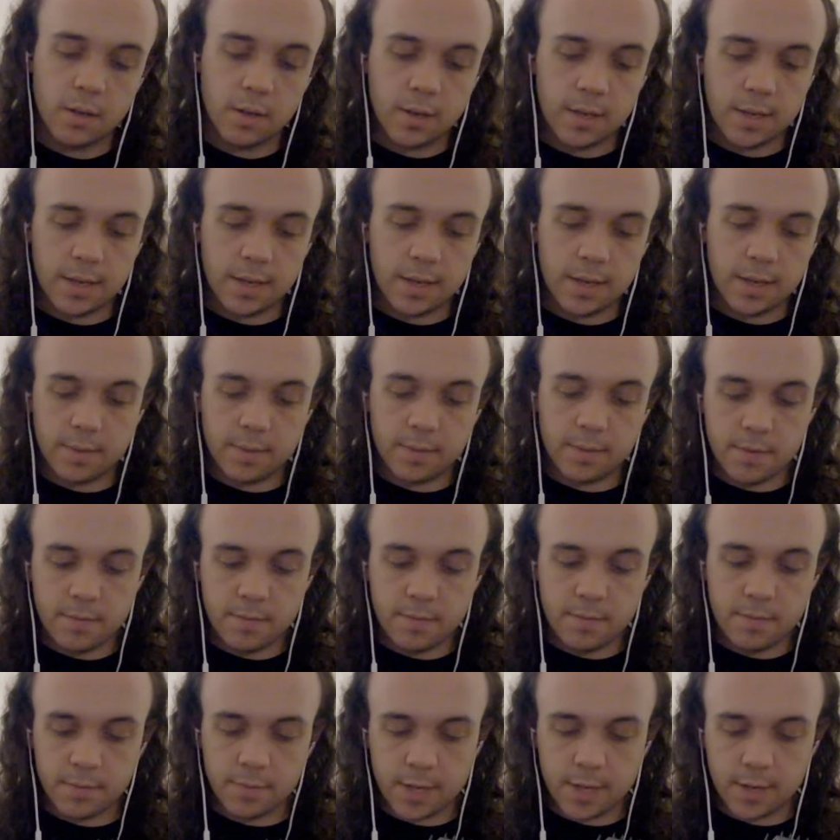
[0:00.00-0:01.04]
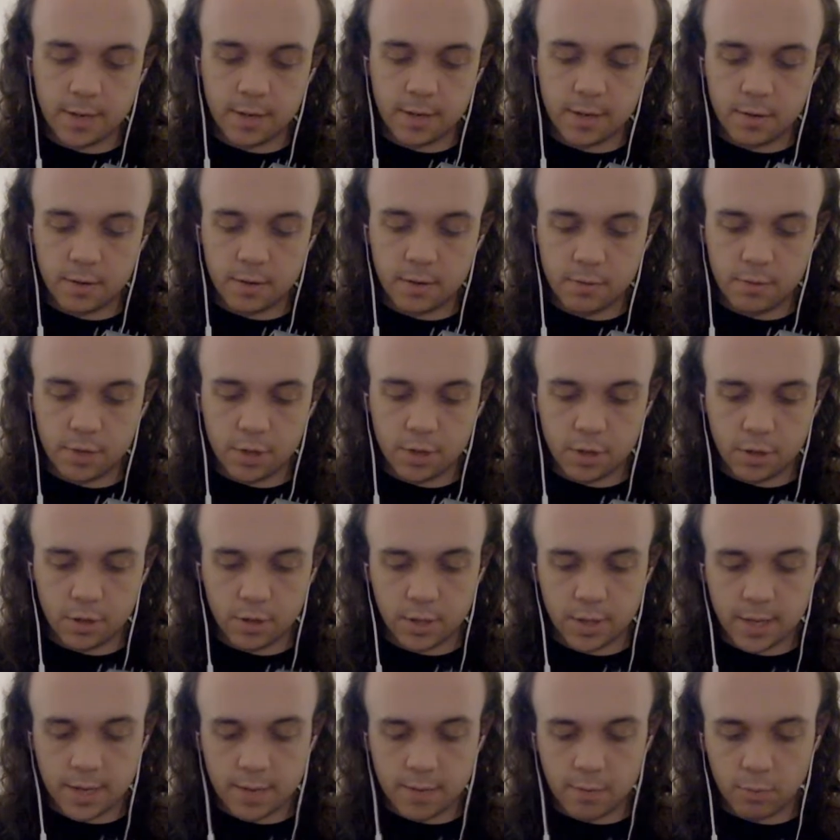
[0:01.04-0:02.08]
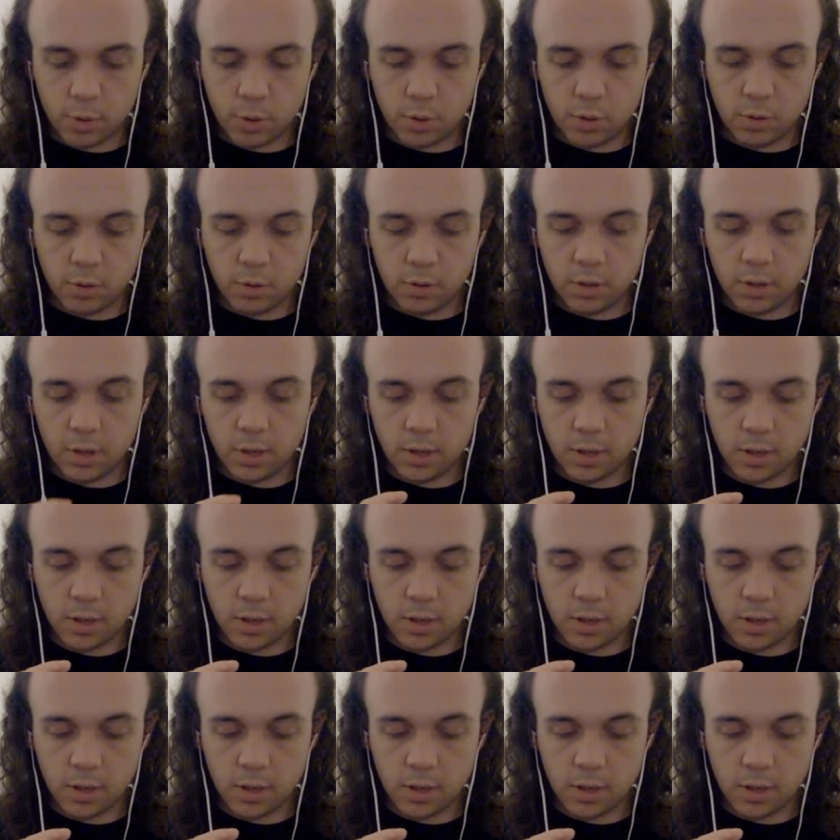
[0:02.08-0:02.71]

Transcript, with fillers: There we go. So that goes on that wall.